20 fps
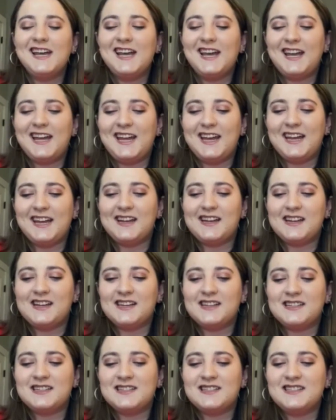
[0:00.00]

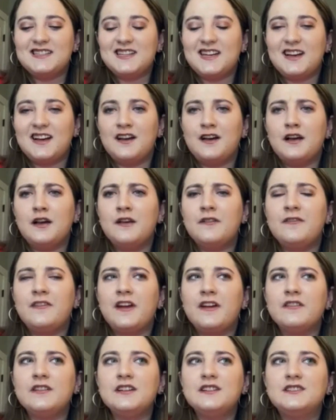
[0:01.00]
And
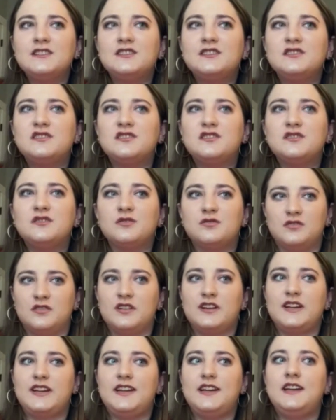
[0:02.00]
favorite
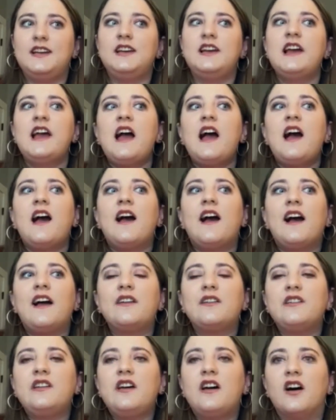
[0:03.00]
story, I
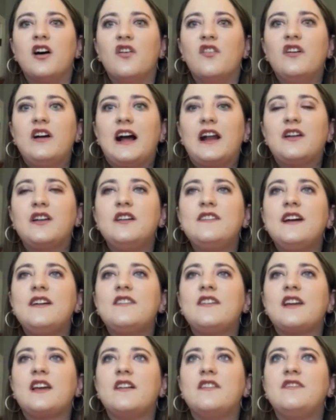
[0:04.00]
don't know if I
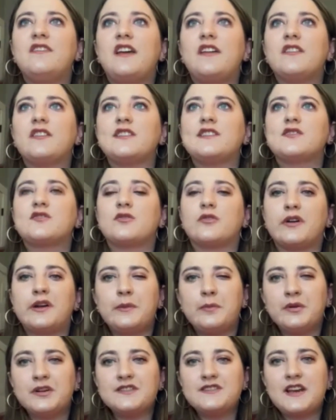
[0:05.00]
have a favorite story
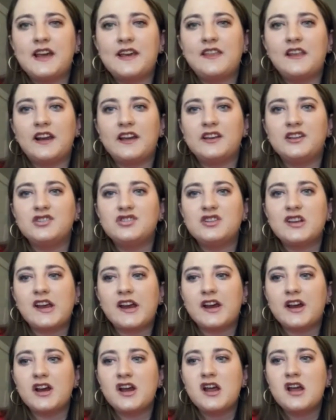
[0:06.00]
per se that I could
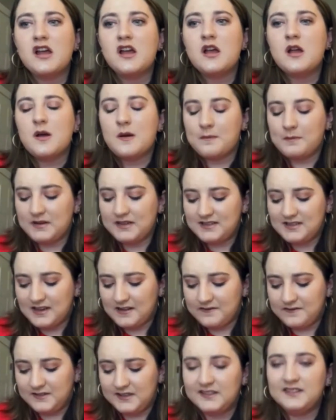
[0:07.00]
share, but
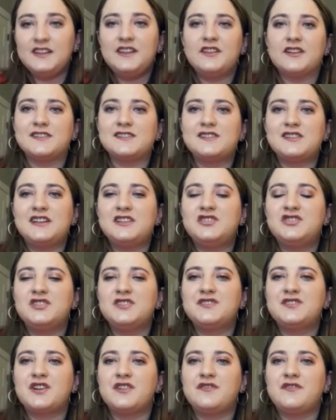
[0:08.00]
definitely it's
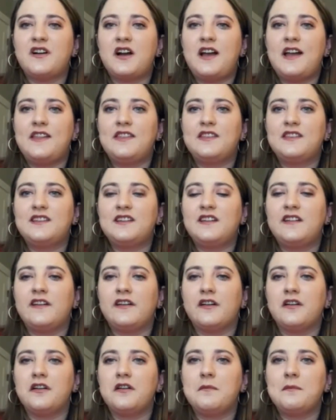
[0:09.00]
just so fun to
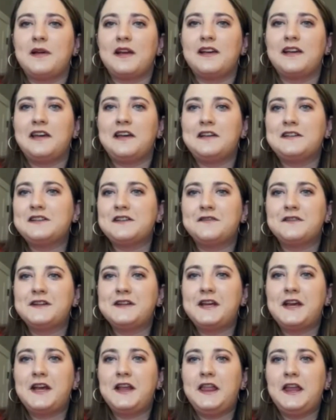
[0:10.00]
hear my kids every
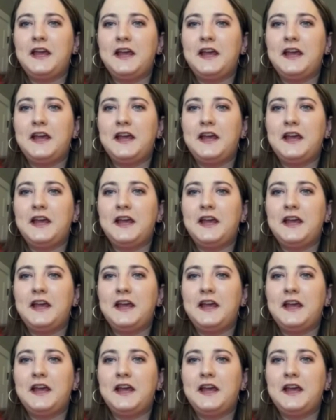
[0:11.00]
day.